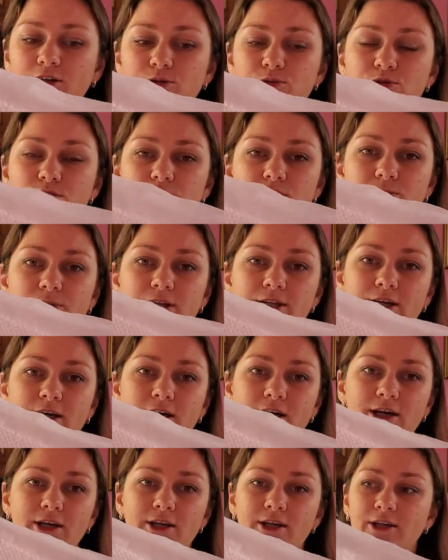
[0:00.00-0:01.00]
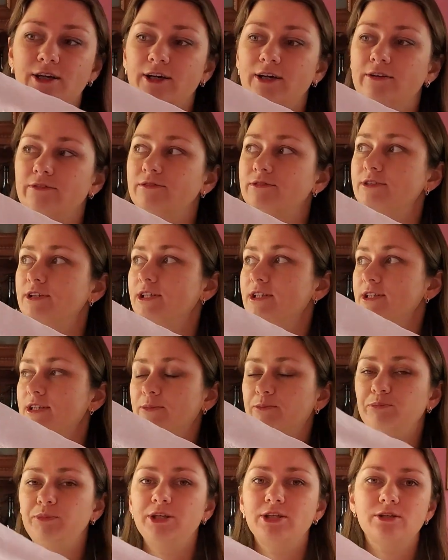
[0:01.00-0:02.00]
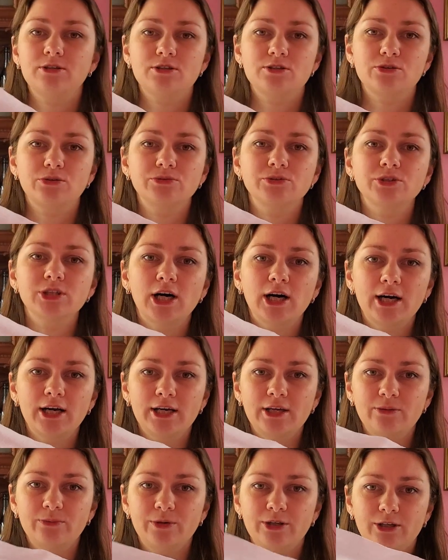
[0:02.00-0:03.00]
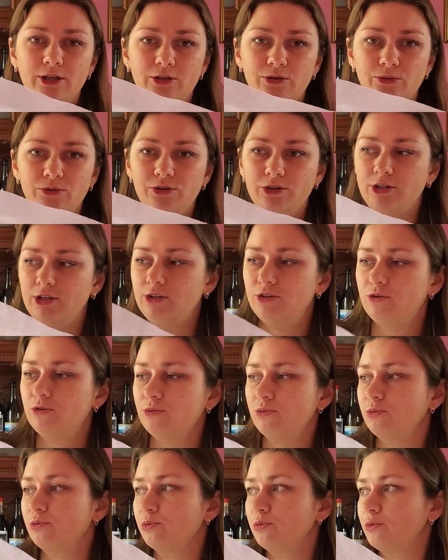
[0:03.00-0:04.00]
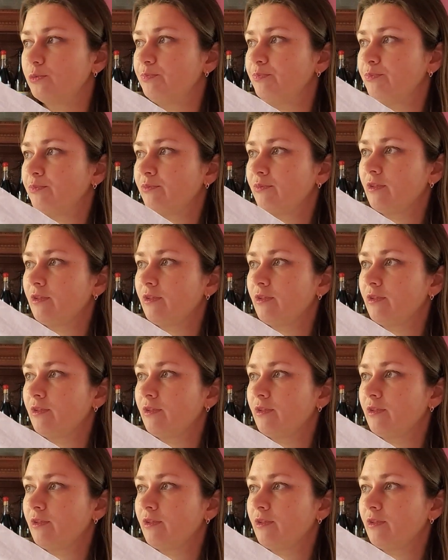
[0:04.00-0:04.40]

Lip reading: I use it when I have like some meetings online, when I don't need to,